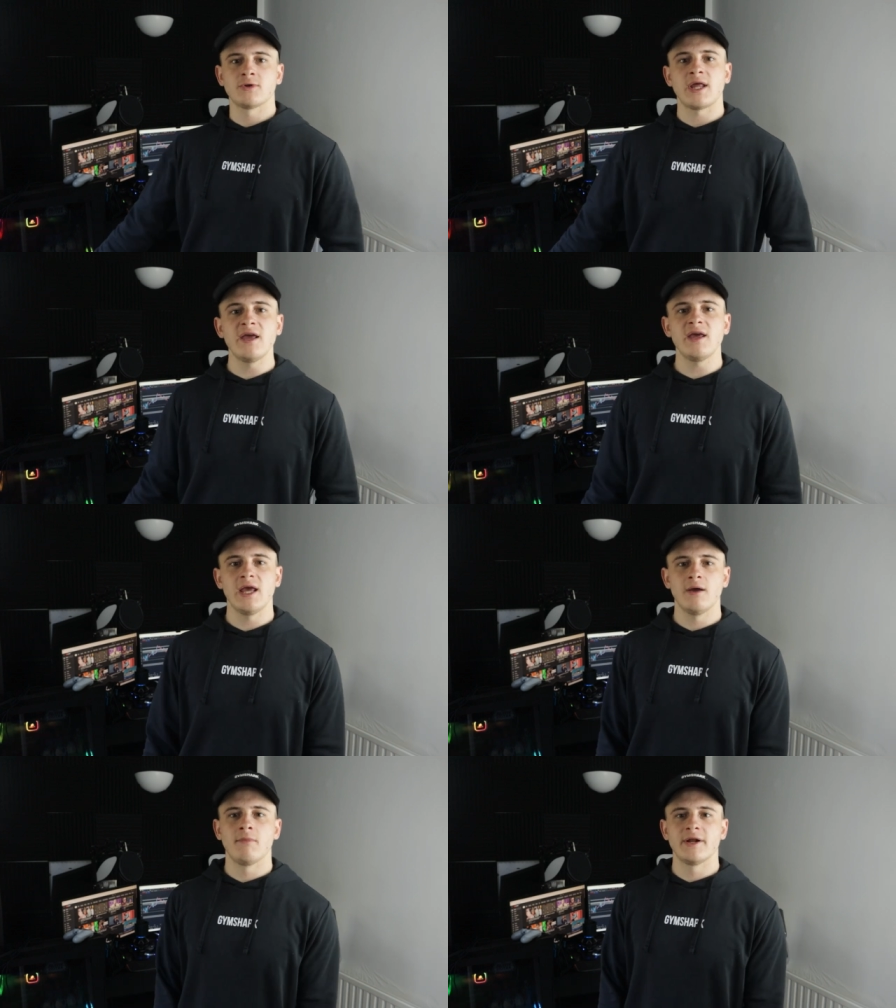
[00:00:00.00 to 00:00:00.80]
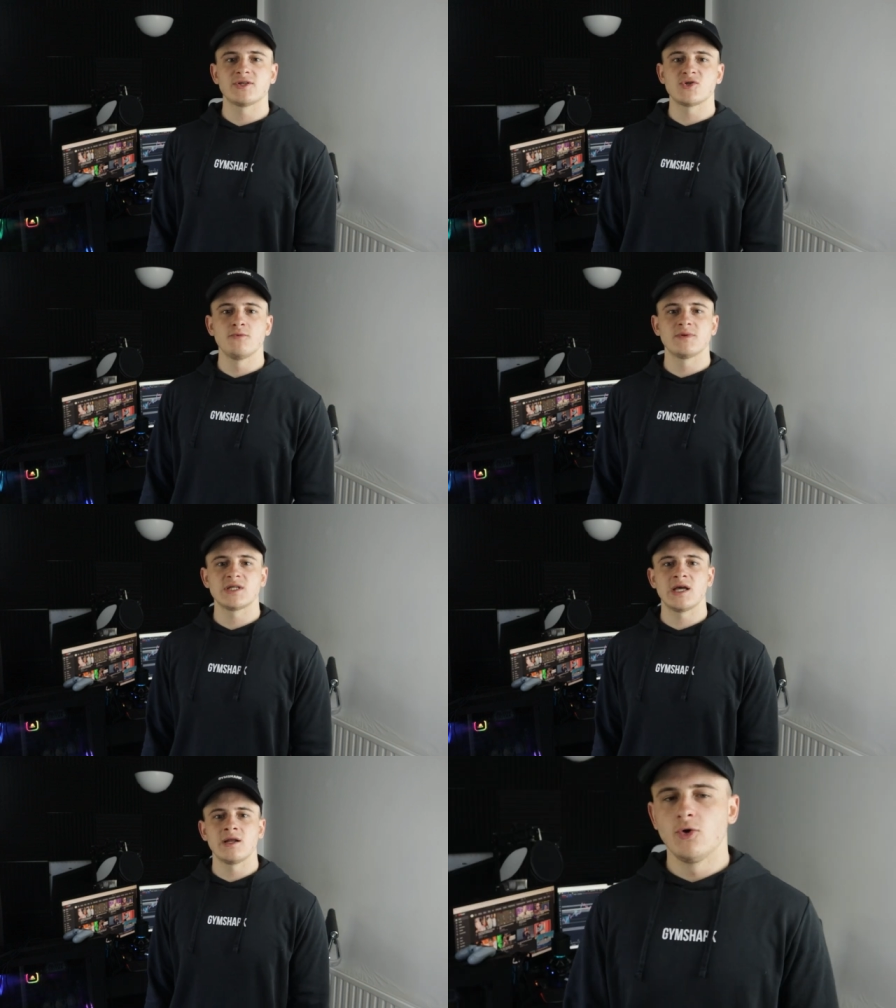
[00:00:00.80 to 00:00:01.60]
your day, hitting minus
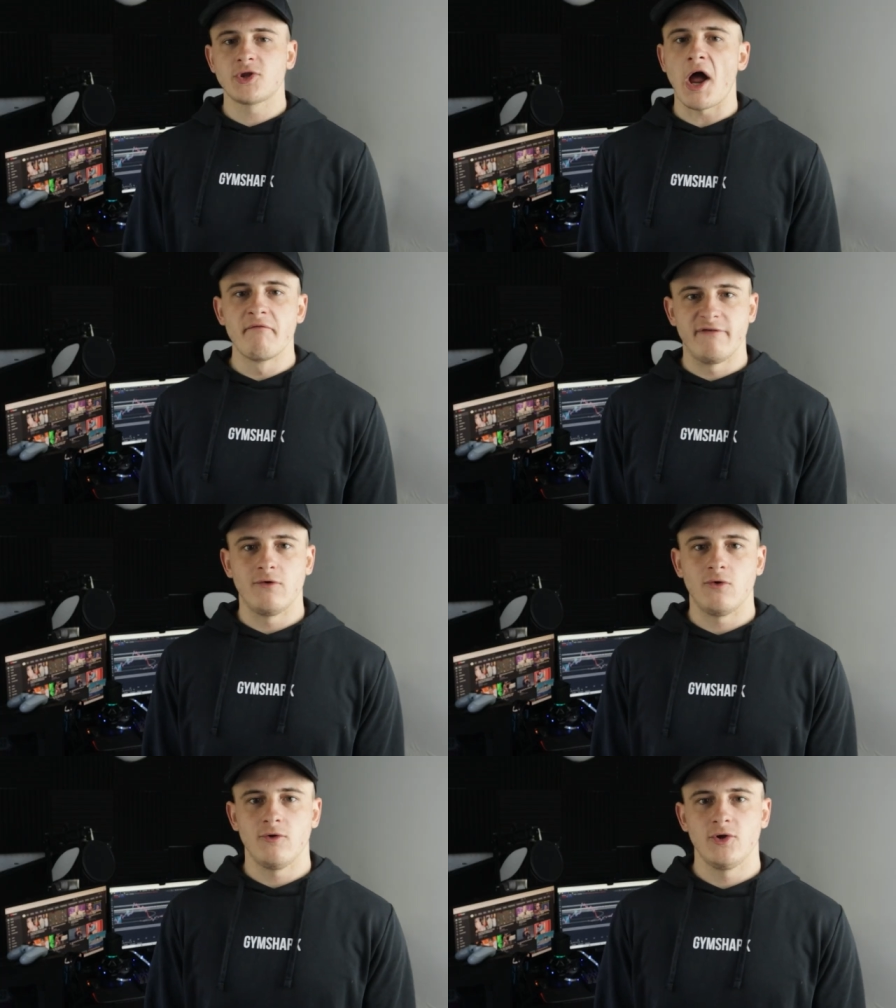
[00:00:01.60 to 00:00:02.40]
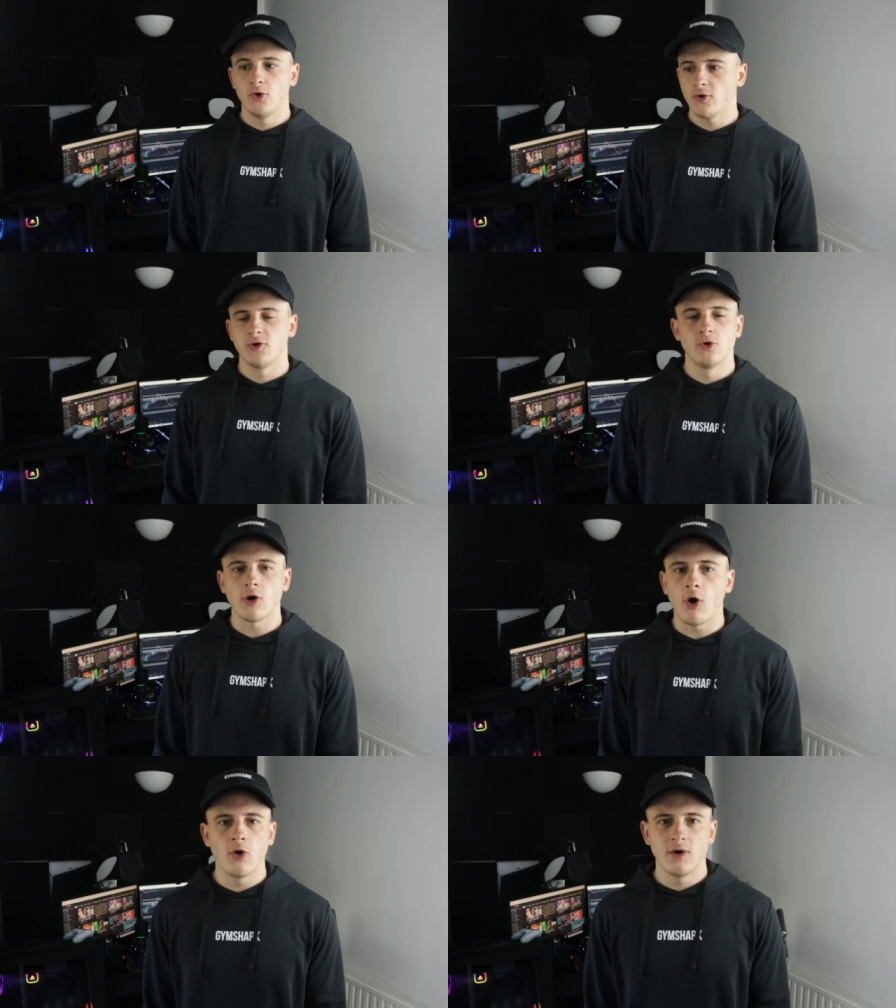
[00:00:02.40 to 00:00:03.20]
2%, you're done for. You're, you
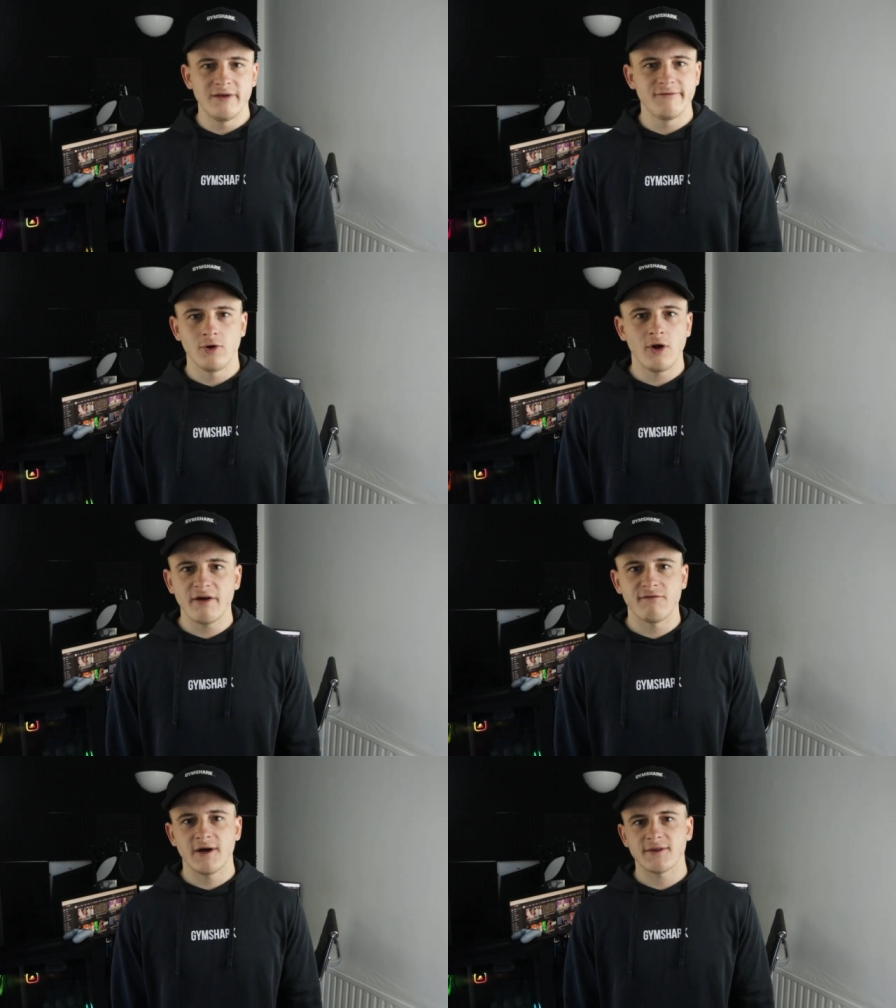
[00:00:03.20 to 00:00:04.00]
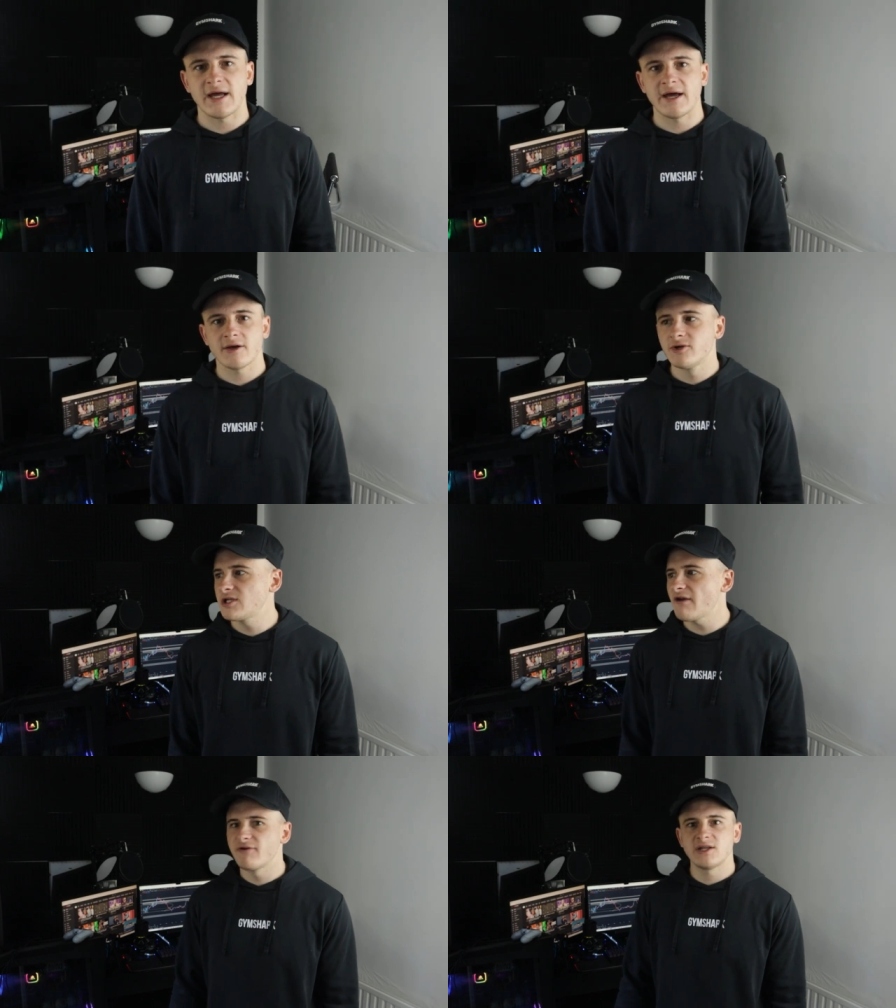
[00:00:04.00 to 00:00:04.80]
can't live your life like that.
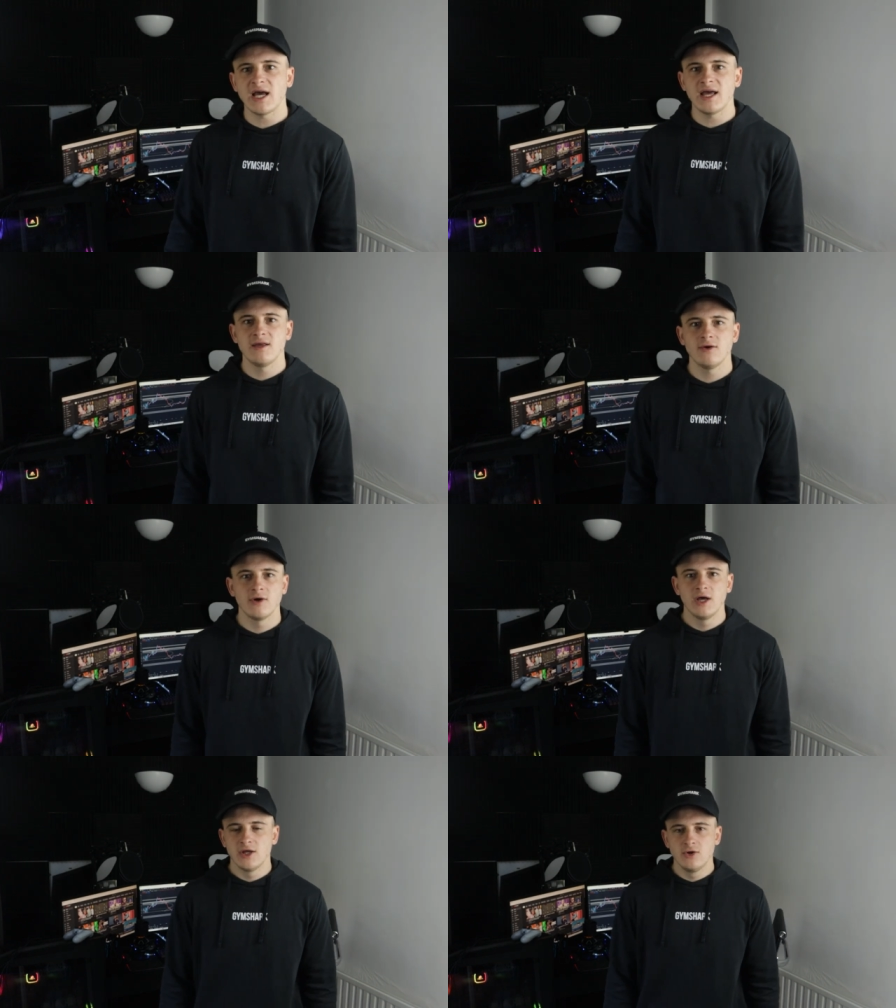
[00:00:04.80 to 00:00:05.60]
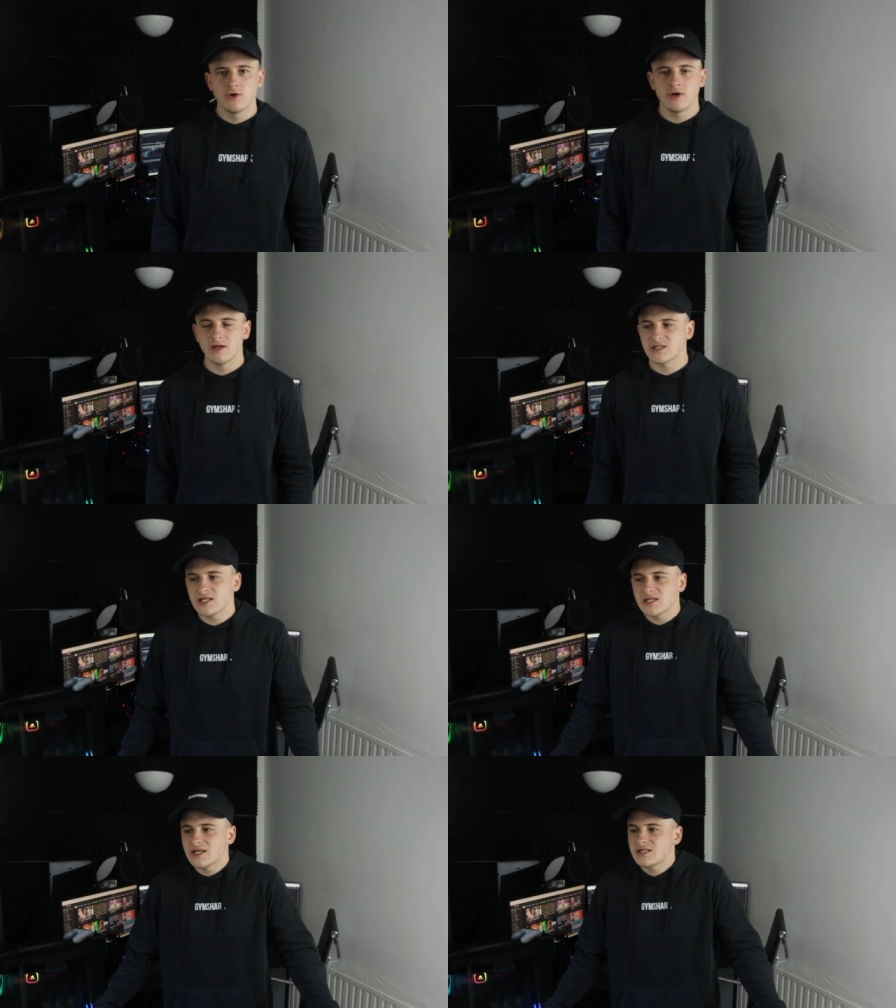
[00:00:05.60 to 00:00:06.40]
Because every day, you, you, it's,
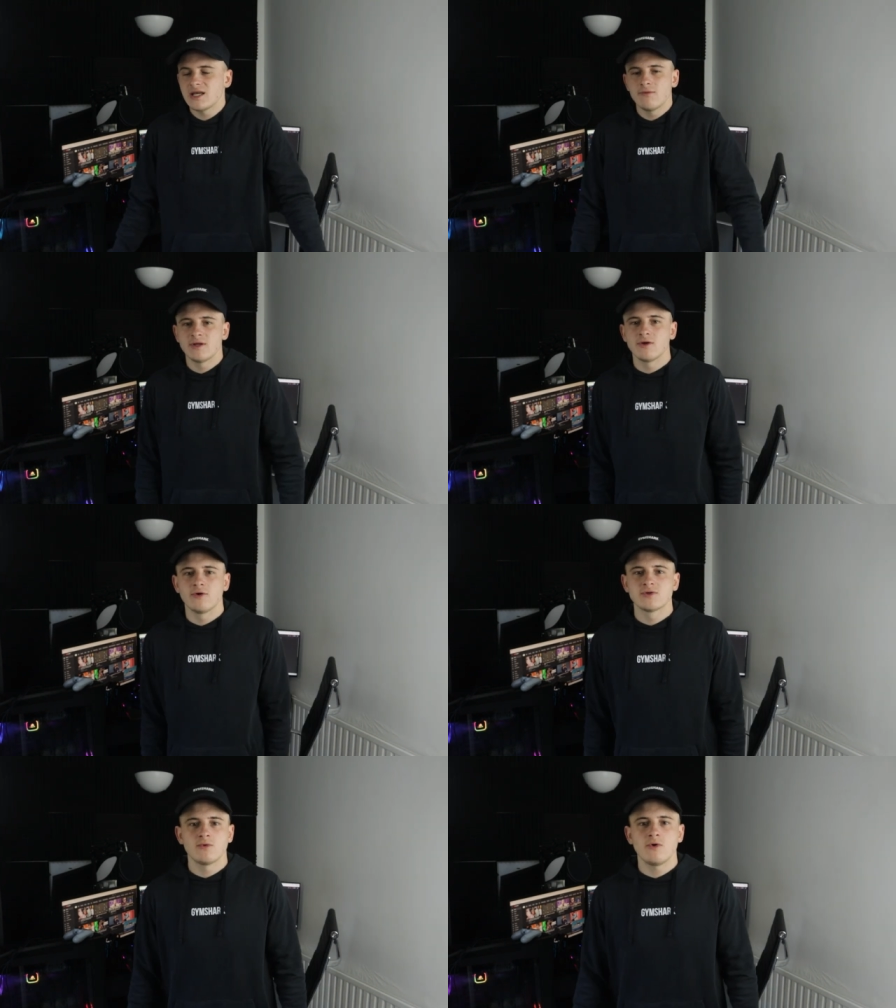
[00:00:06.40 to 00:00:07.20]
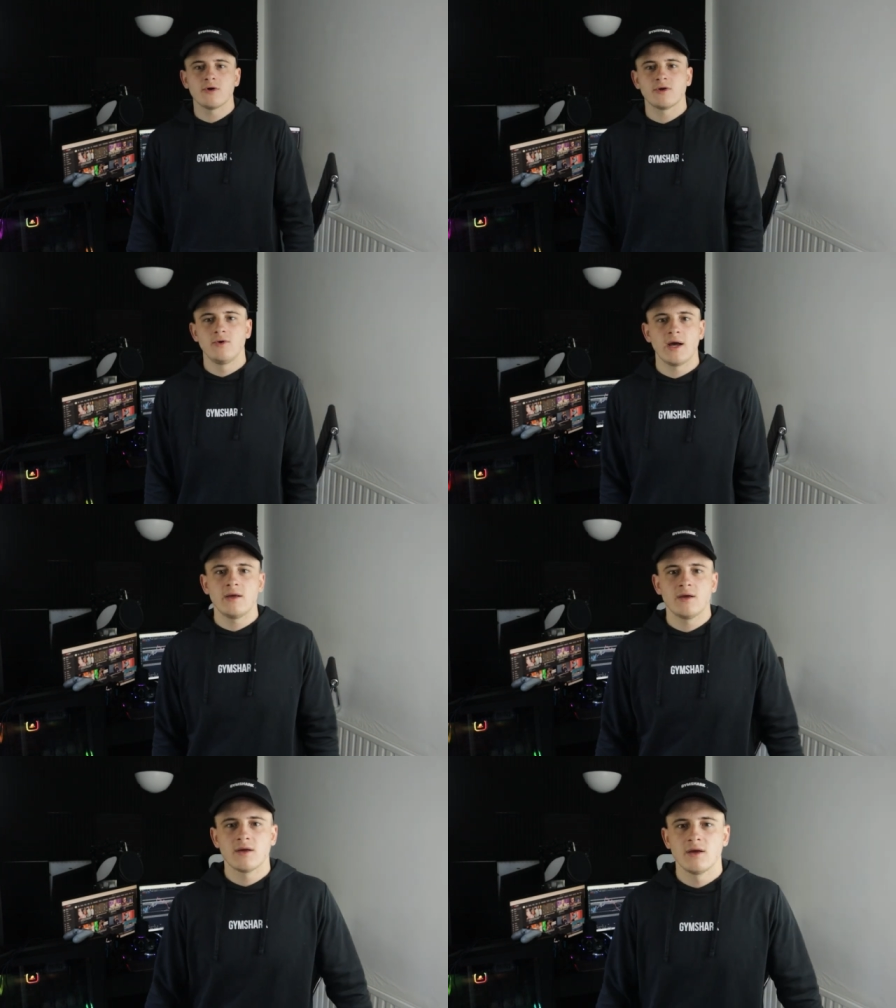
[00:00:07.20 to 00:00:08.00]
let's say when you go to work, you
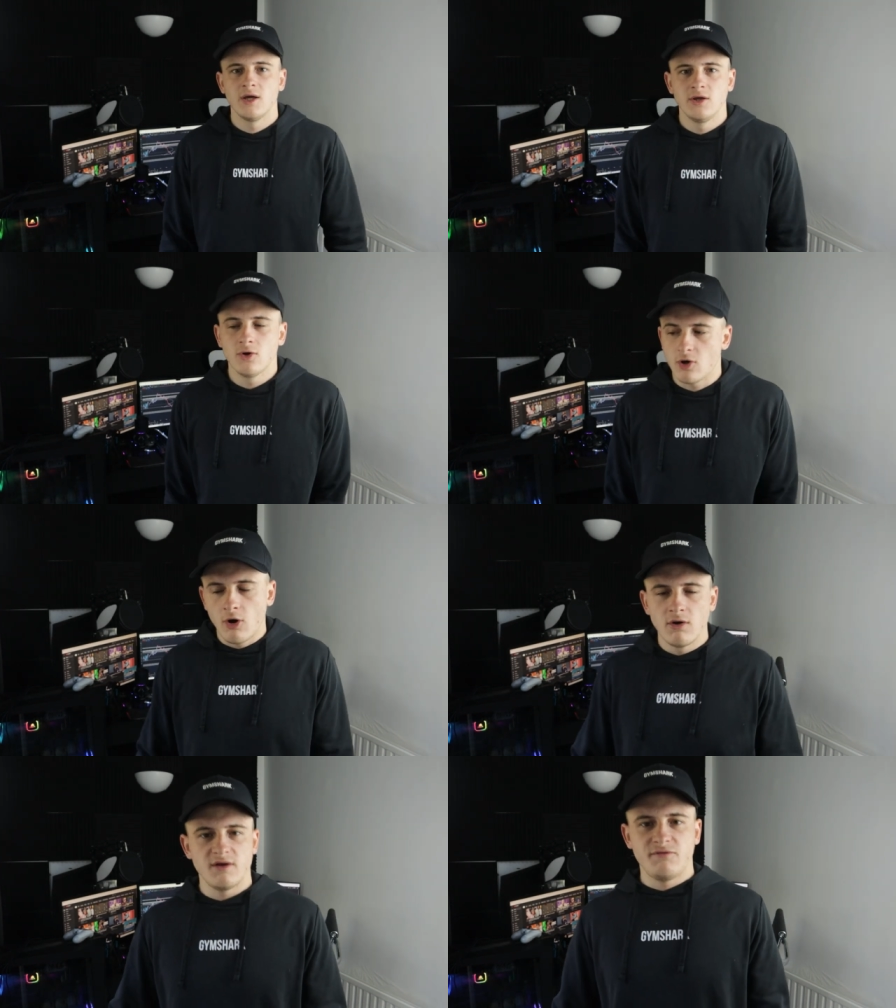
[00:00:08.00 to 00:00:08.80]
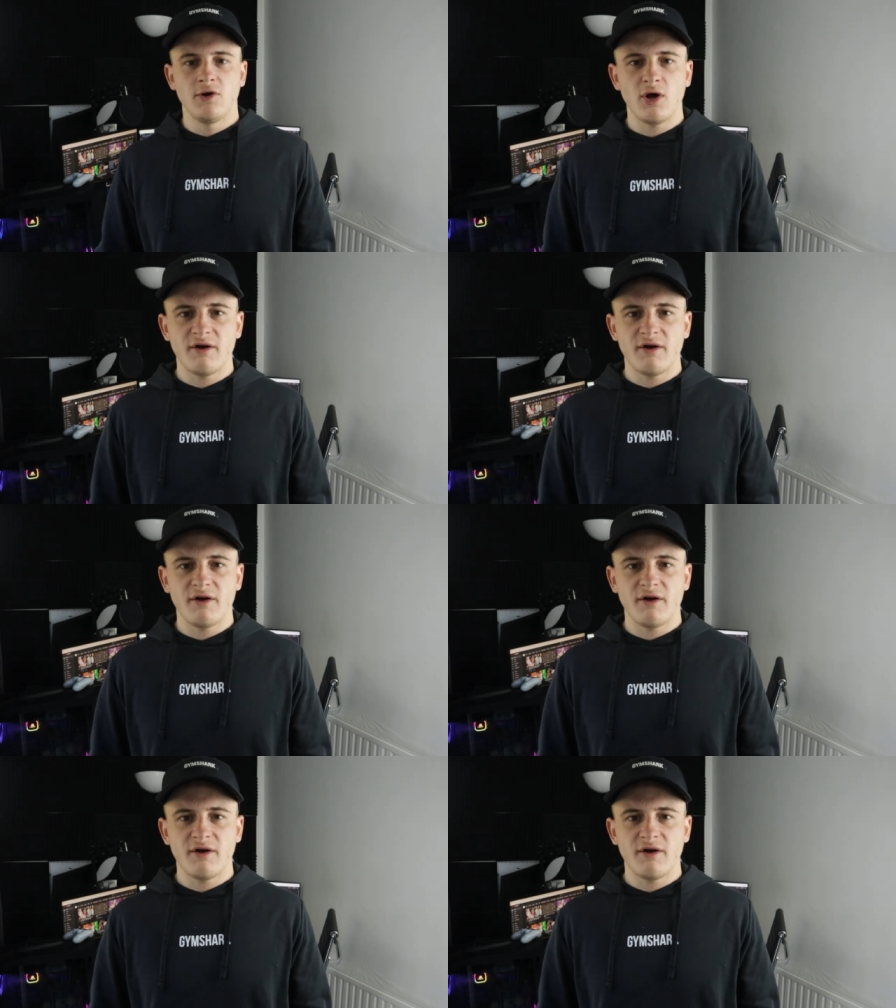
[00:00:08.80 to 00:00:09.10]
hate it. You can't live your